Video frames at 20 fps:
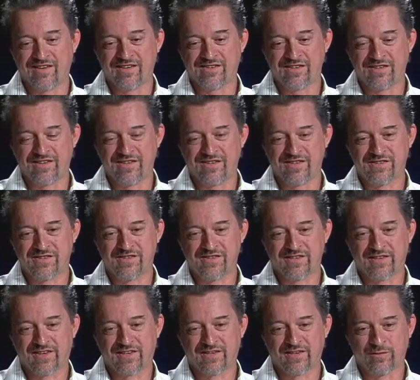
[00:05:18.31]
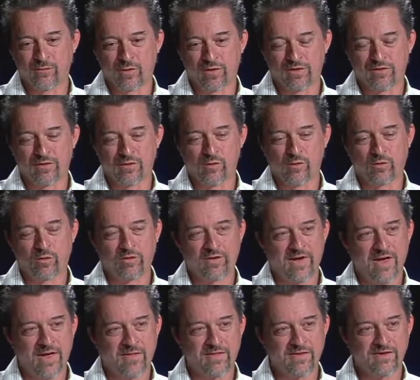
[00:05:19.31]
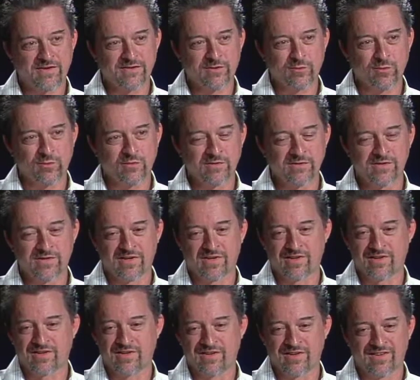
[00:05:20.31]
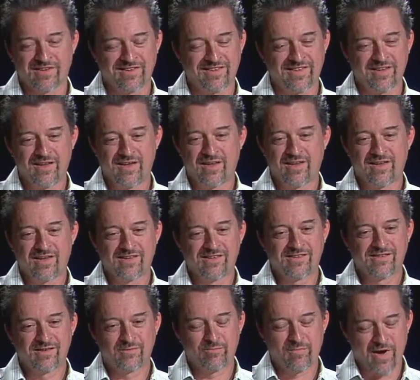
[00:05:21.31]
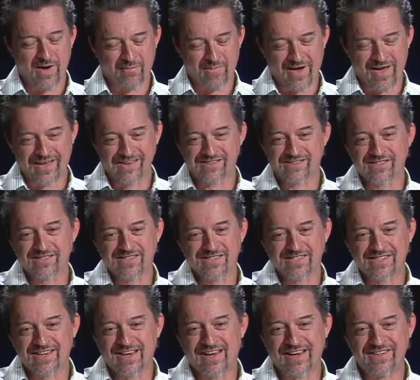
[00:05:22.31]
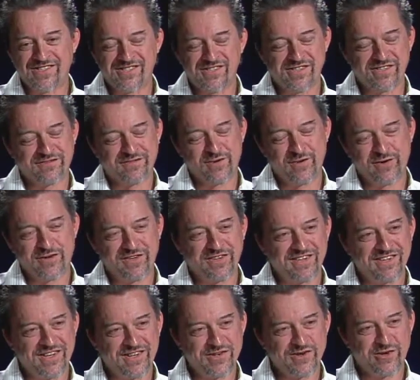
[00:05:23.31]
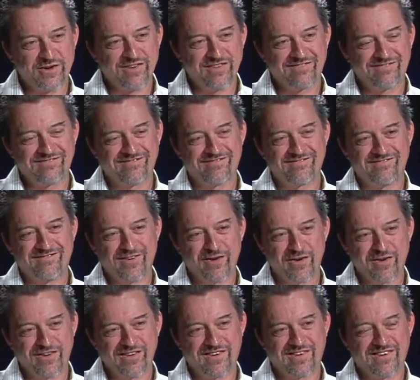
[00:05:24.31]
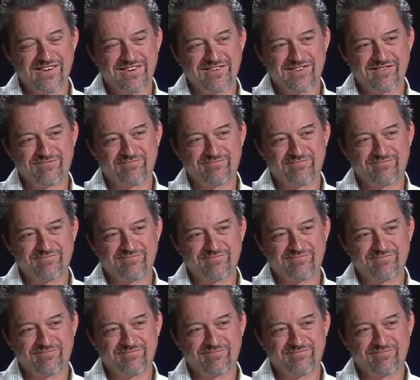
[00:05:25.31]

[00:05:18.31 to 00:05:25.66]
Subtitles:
She teaches at one of the local Catholic schools, and my biases aside, she's a very good teacher. Very good teacher.